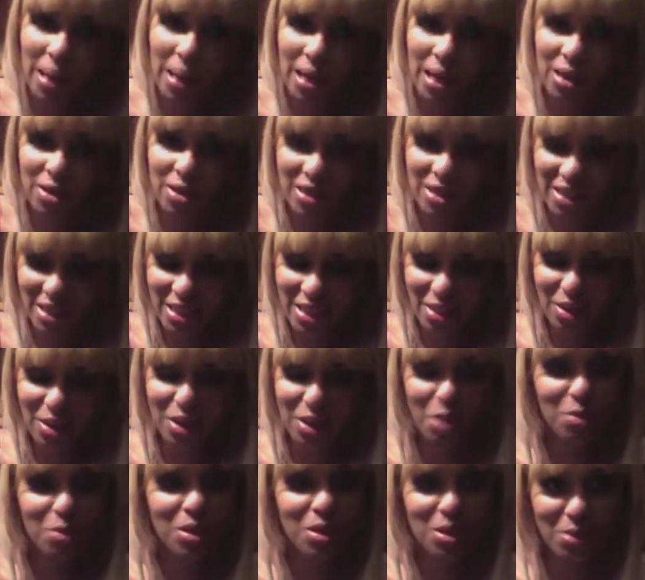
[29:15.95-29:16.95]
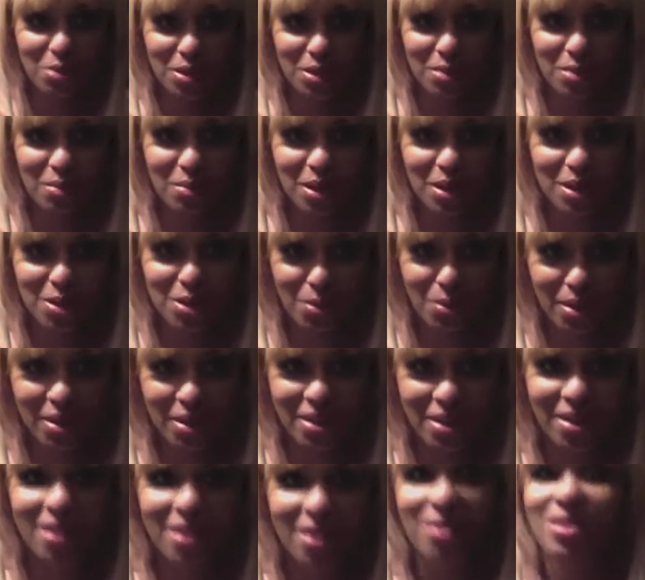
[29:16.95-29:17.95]
Chris Jericho retweeted me on
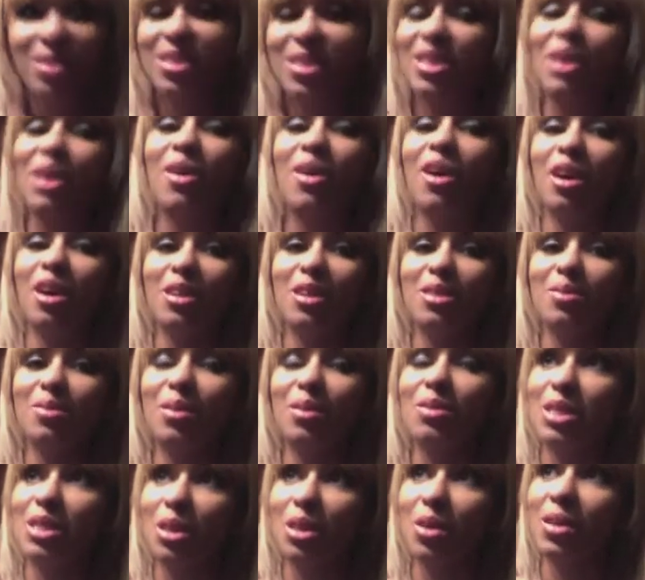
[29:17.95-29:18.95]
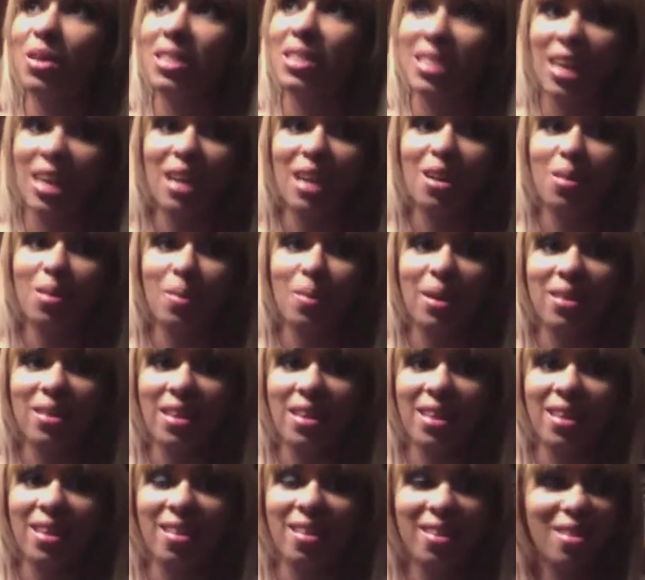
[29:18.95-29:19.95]
Twitter. It was so awesome. I was so excited about
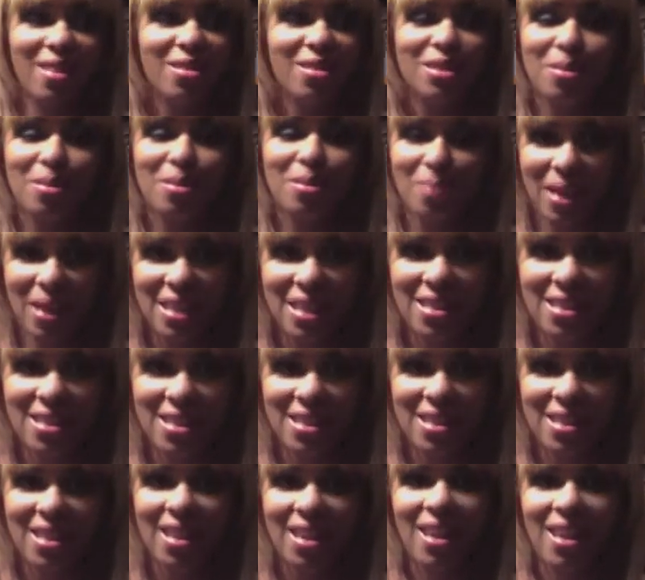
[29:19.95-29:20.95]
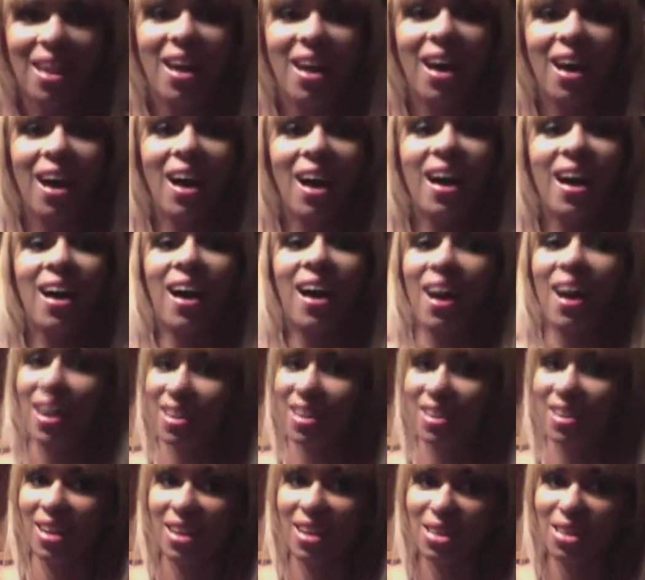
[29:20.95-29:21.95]
that. Like, that was amazing. I
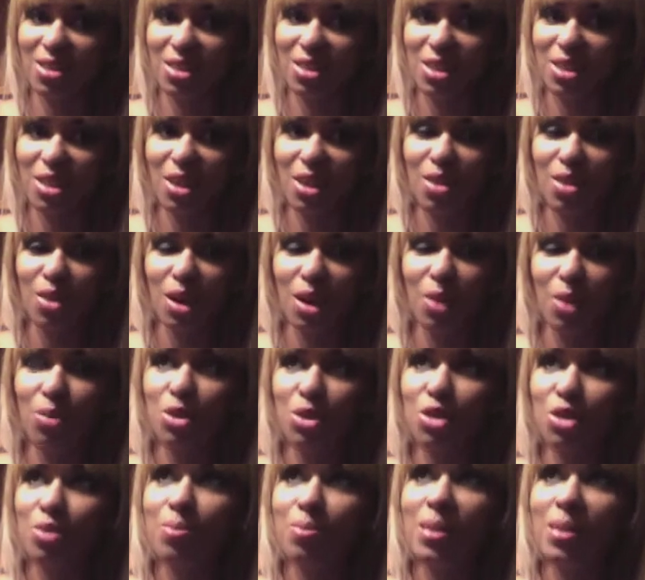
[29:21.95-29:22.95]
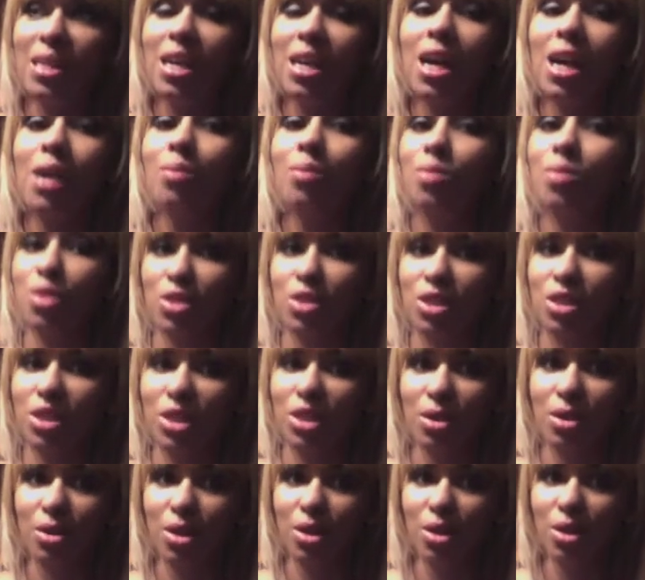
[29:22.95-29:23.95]
idolize Chris Jericho. I want to become Chris
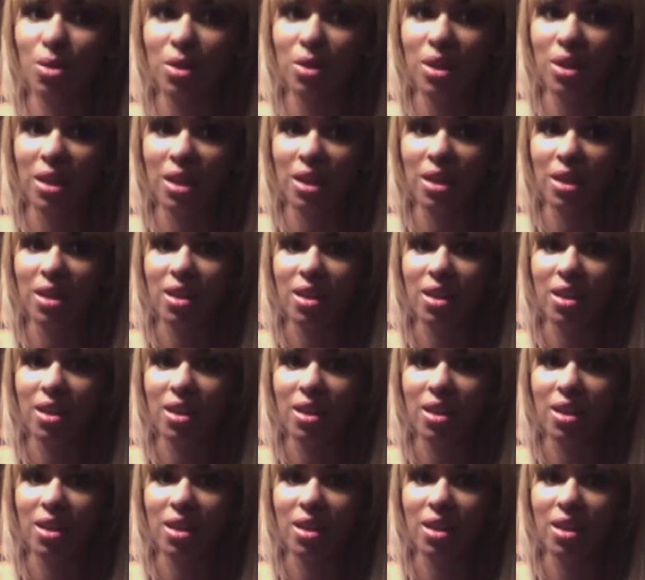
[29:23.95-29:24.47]
Jericho one day.